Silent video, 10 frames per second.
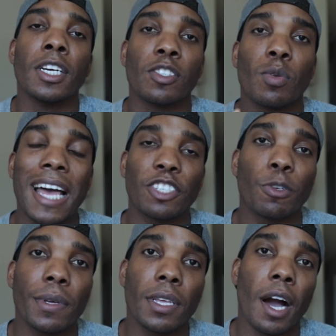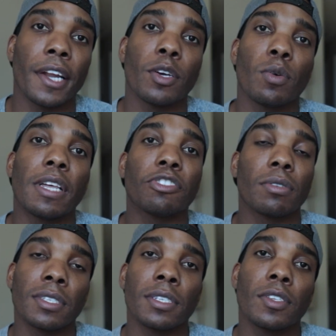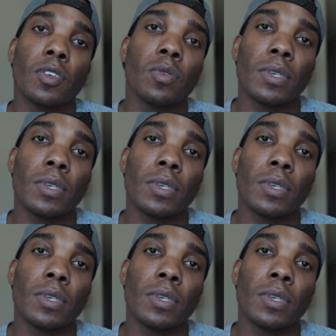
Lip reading: So that should be the audio that you're listening to.